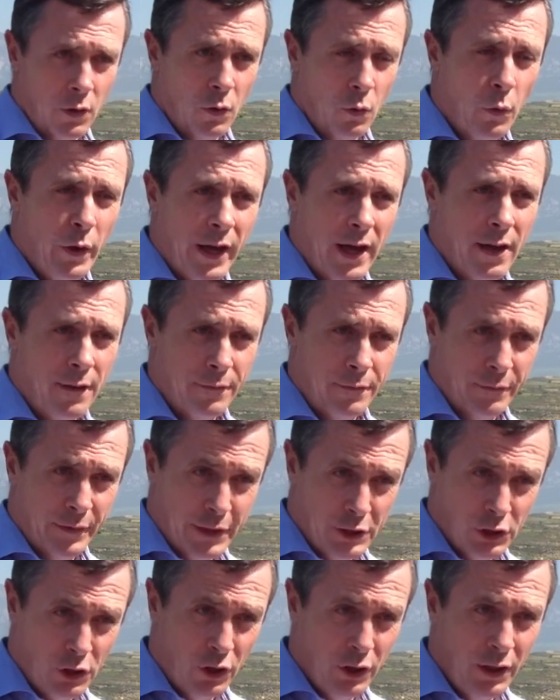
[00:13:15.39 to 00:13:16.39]
We have the
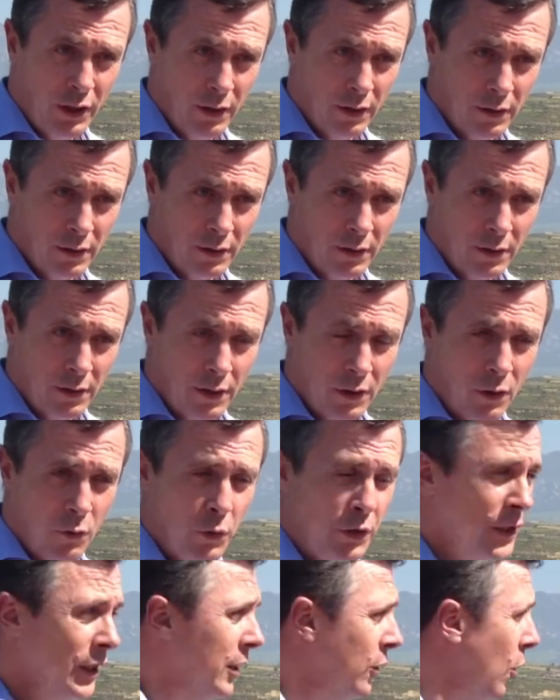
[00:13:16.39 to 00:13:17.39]
soil,
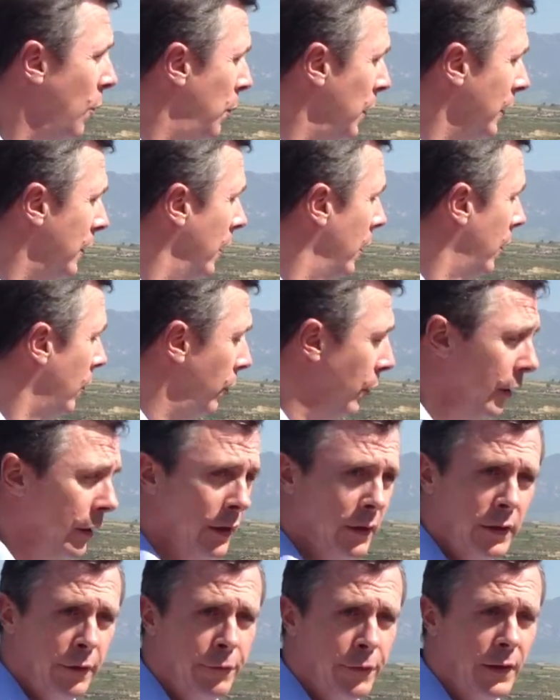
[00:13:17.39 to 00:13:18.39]
which is completely
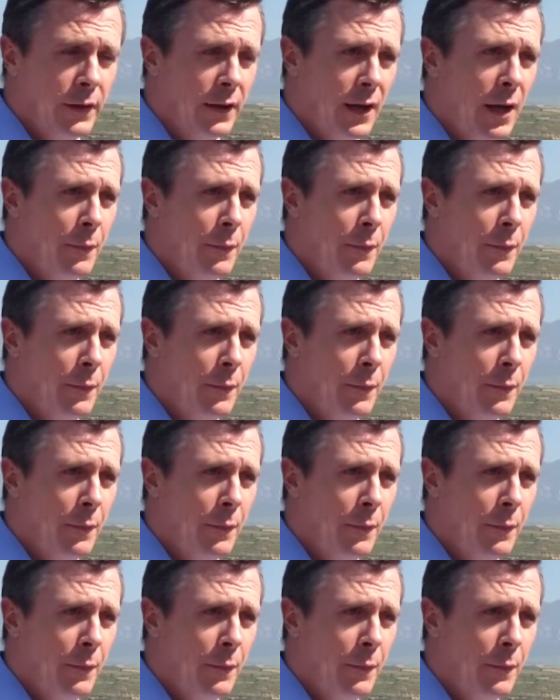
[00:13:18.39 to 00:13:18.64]
different.